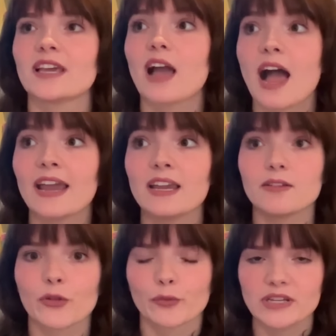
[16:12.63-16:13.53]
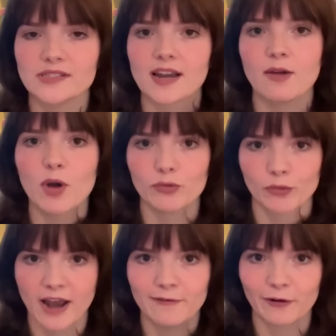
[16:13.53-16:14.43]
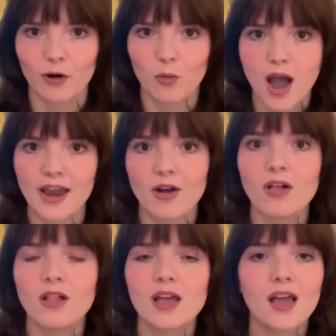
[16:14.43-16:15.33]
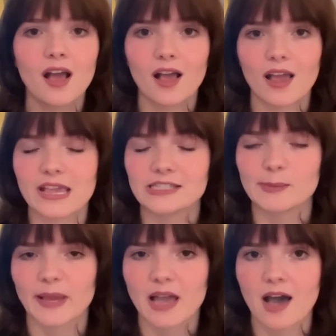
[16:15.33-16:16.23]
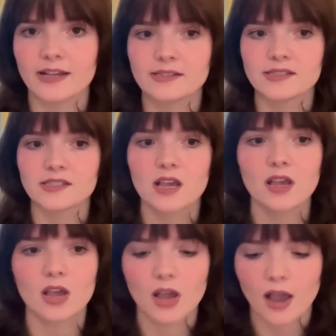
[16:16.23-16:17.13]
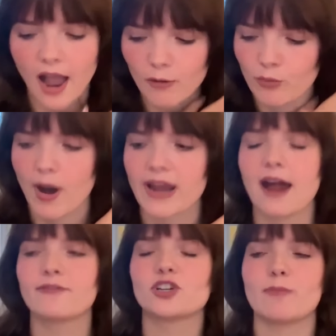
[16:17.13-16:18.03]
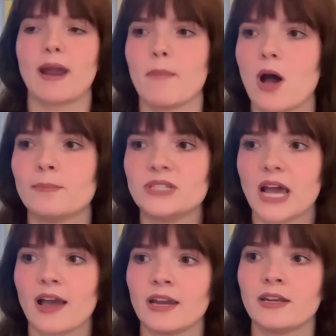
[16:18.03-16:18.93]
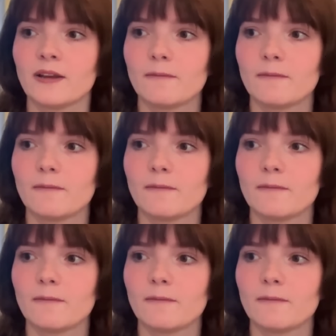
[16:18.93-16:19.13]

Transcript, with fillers: Like I the reason I went red for a while is because right after my mom died,